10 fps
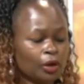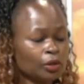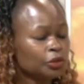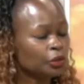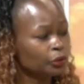
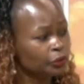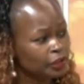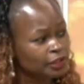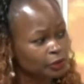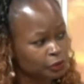also
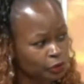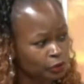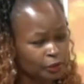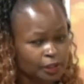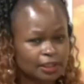reach out to
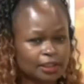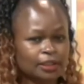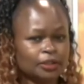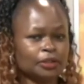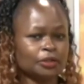
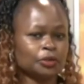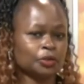communities